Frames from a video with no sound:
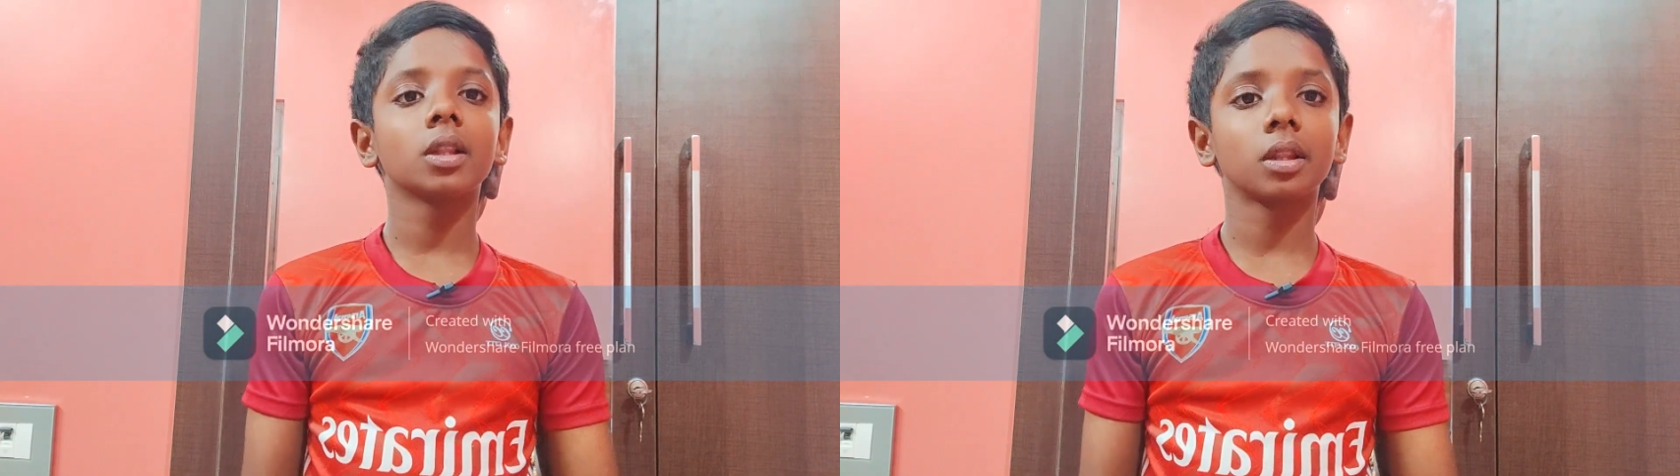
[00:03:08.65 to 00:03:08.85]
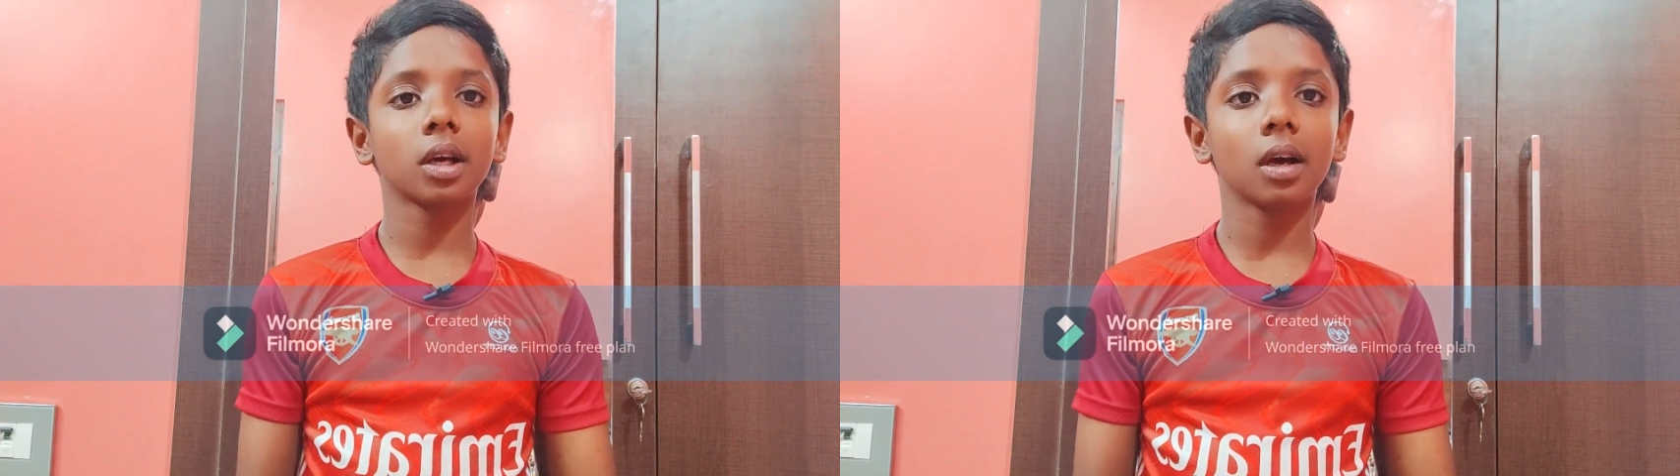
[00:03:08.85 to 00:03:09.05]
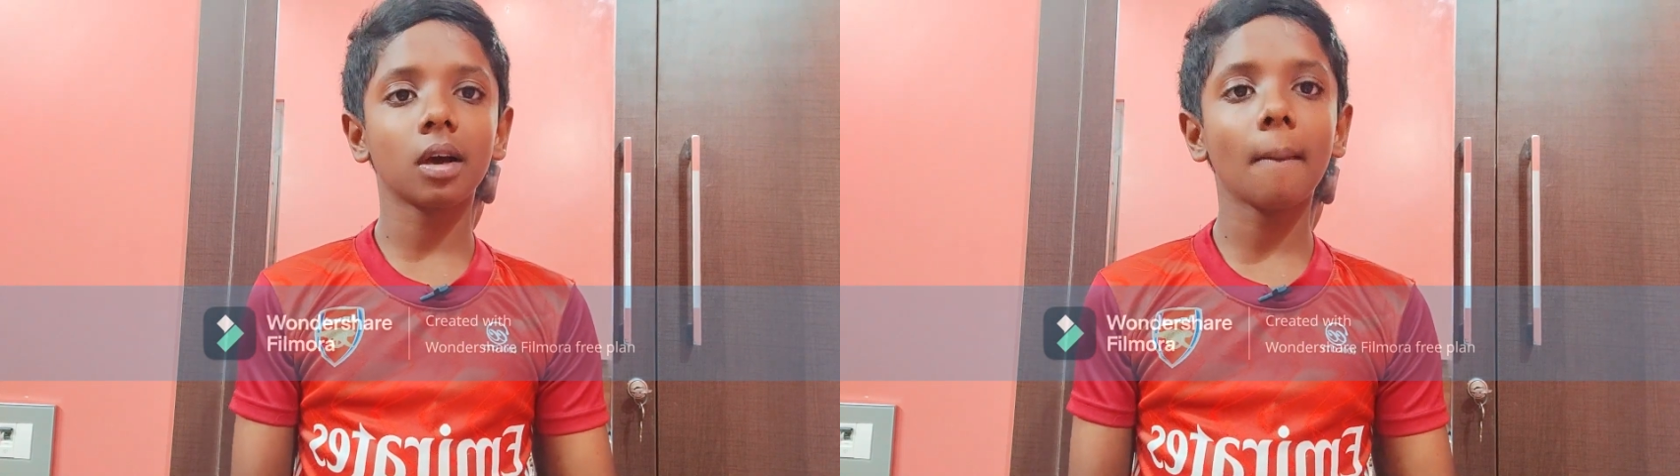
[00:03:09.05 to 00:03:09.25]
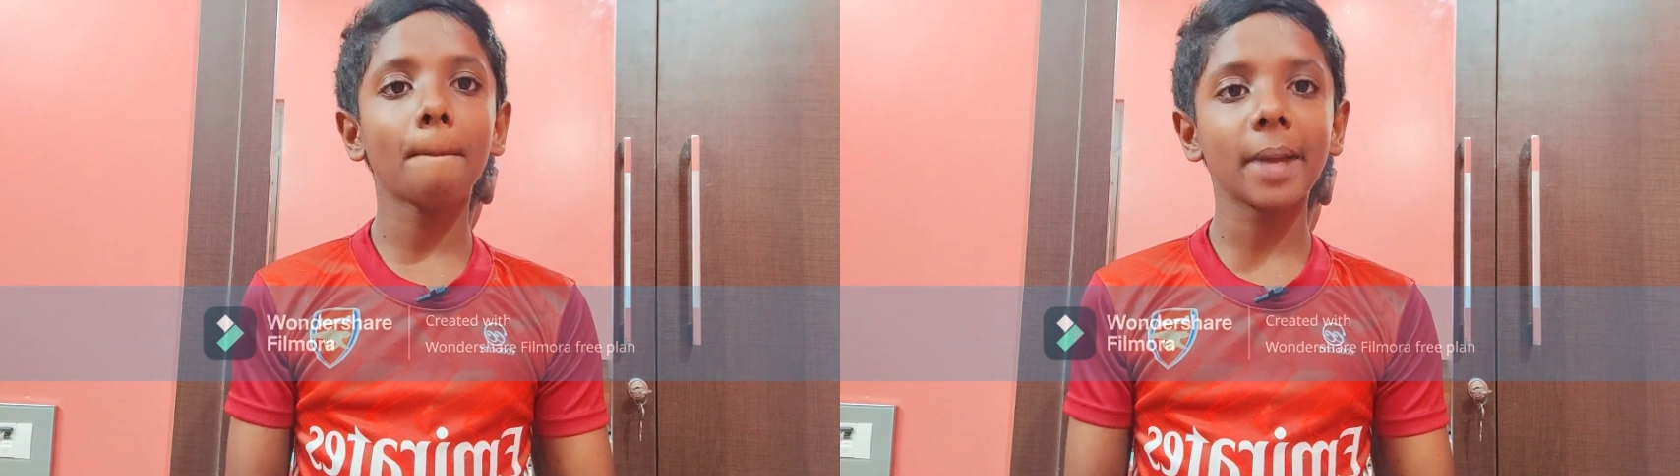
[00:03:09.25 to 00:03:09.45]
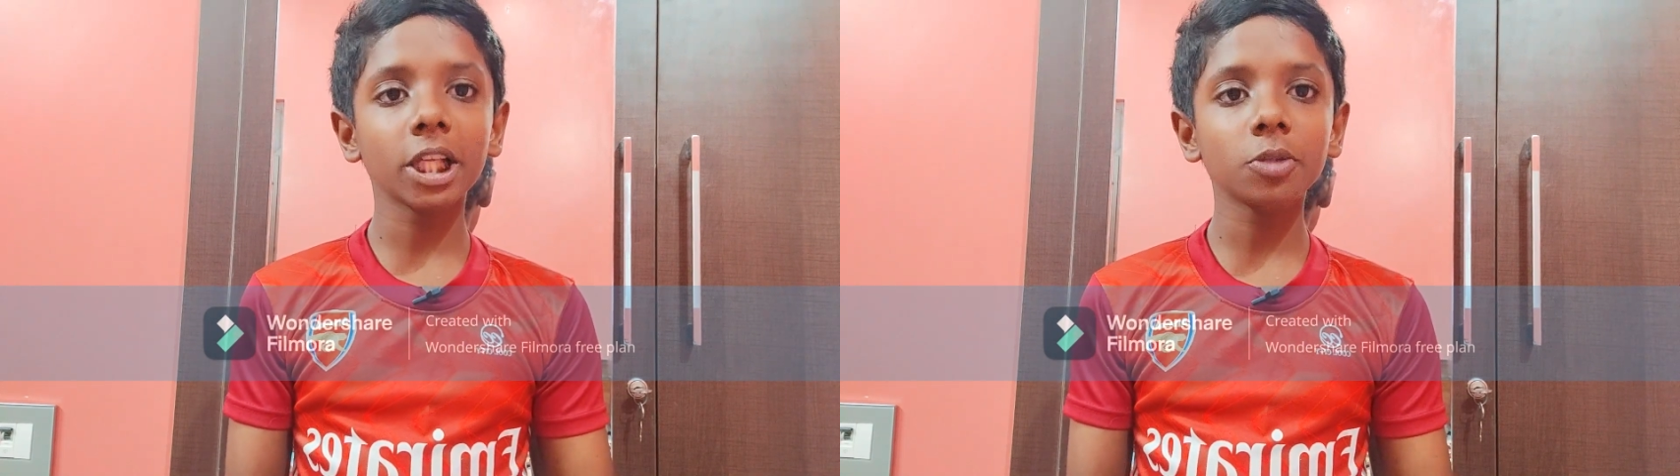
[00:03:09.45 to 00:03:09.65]
the
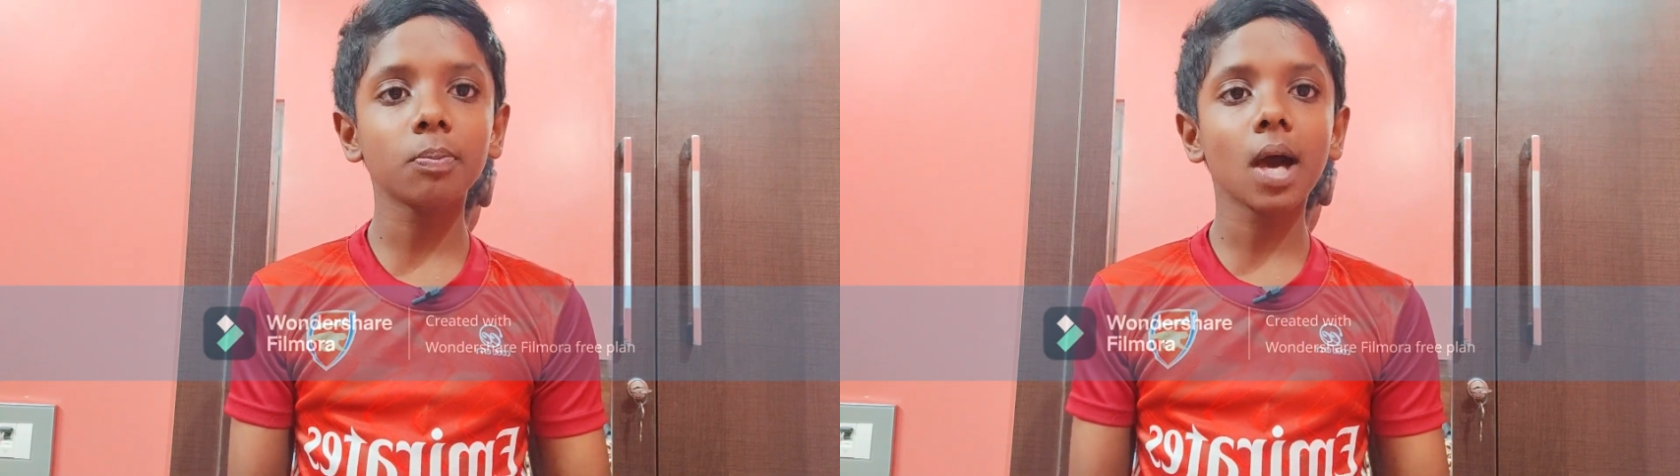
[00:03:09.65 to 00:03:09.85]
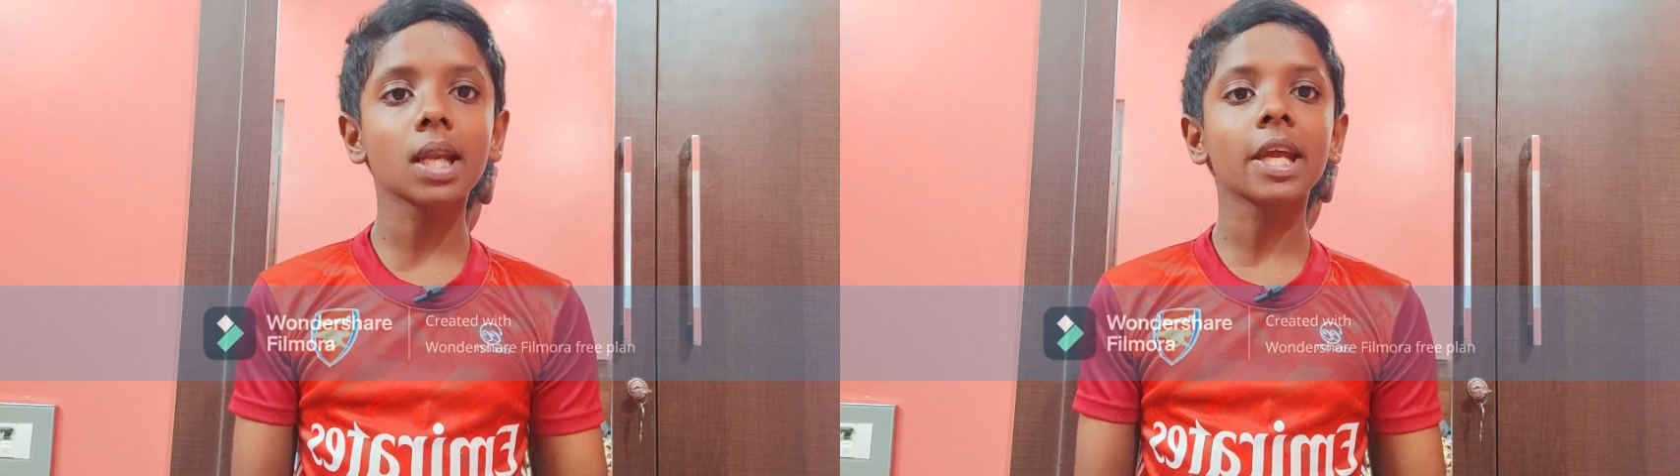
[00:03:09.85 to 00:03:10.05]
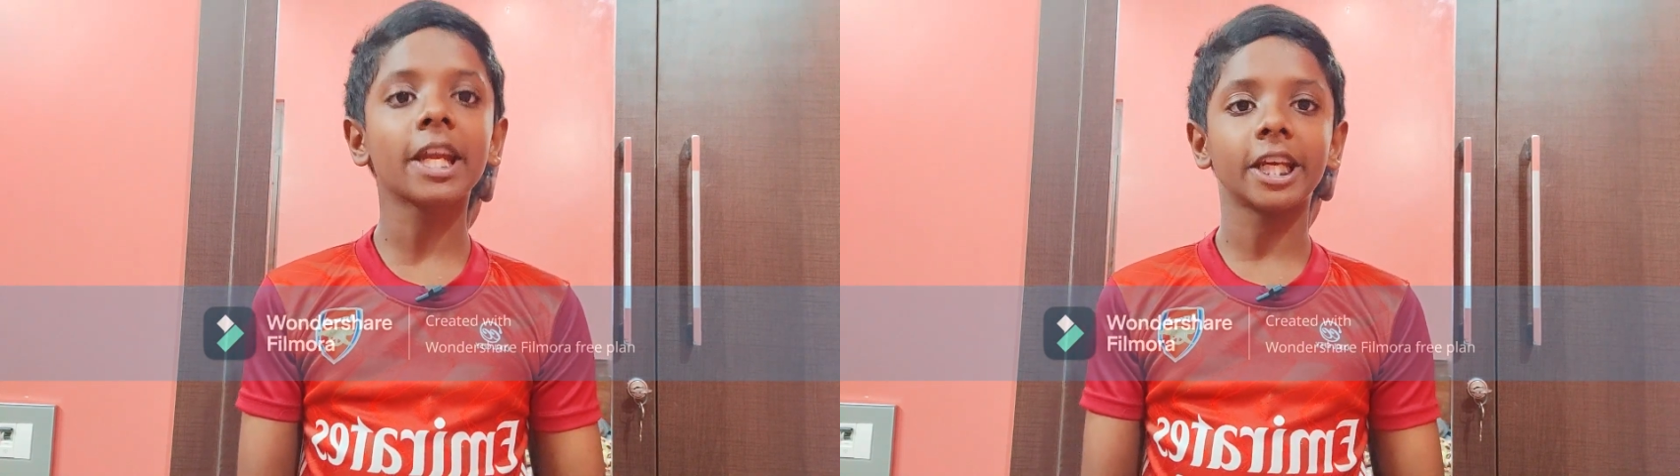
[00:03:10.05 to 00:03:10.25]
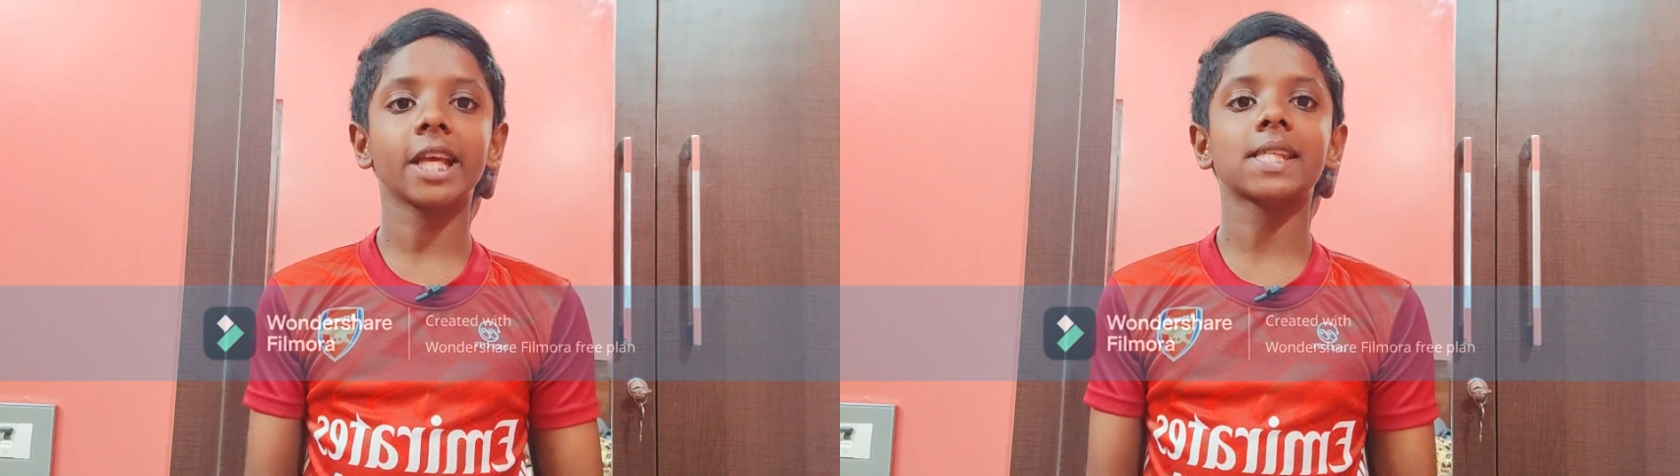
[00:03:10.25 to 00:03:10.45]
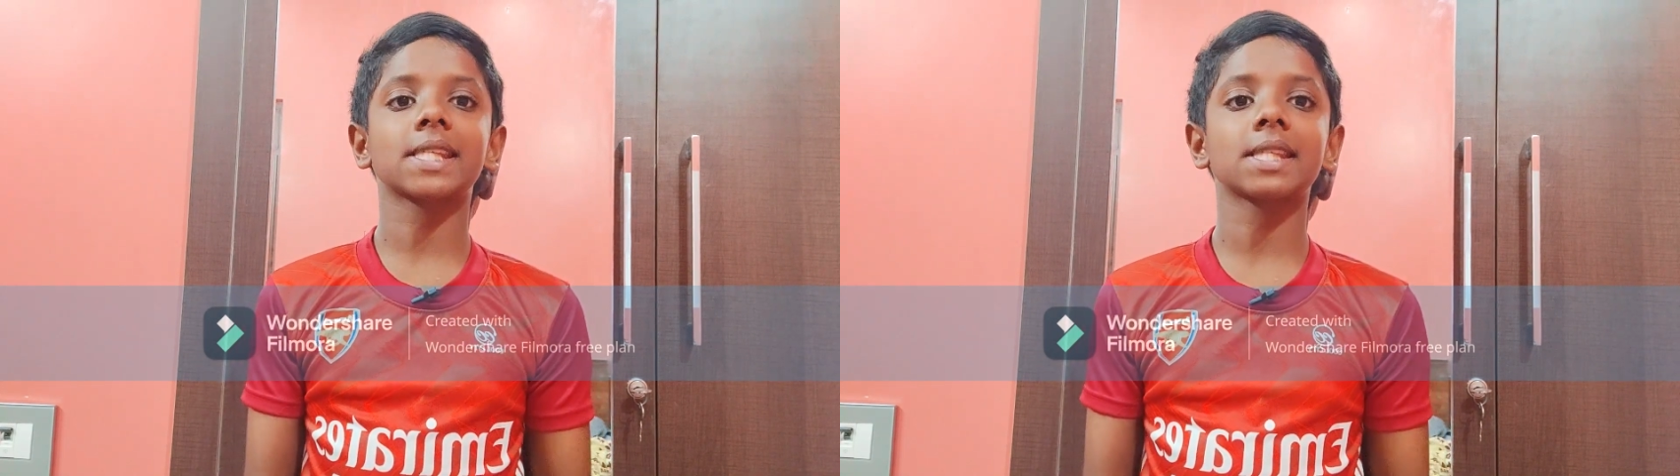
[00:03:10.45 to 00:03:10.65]
benchmark
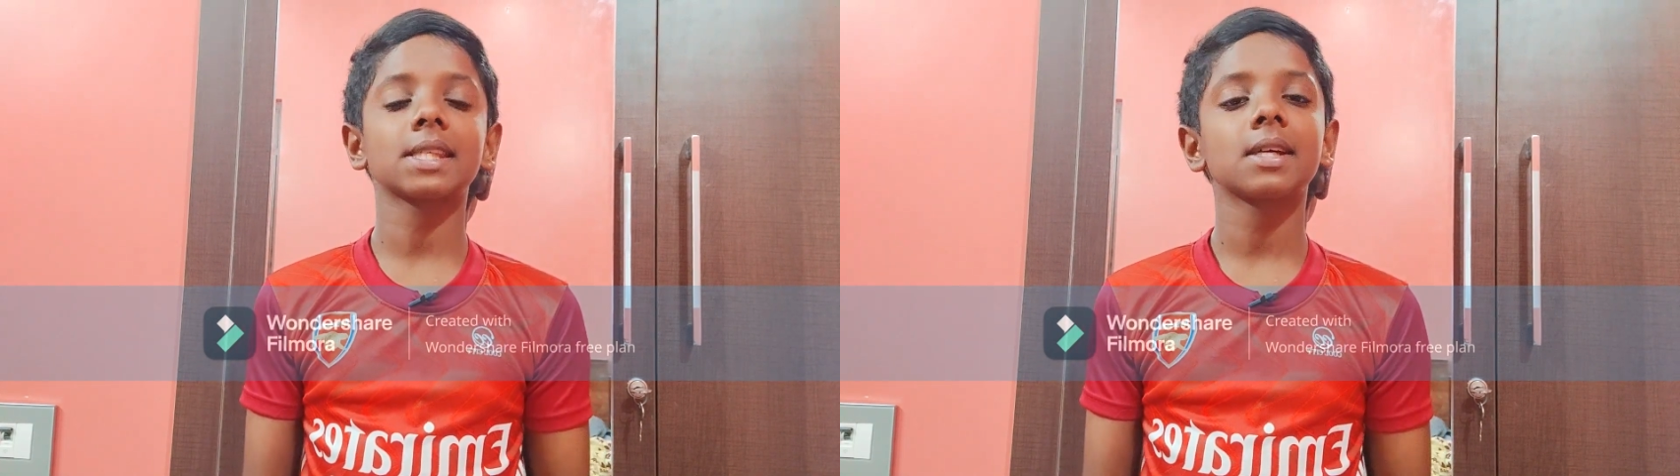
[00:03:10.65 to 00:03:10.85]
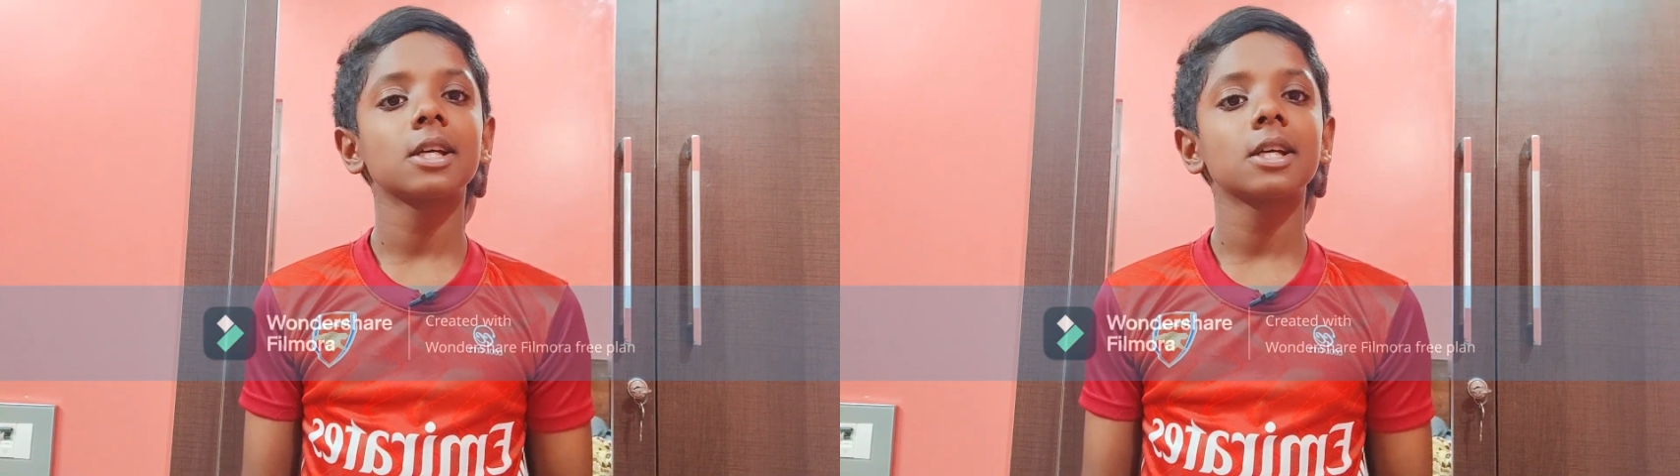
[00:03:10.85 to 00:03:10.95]
index.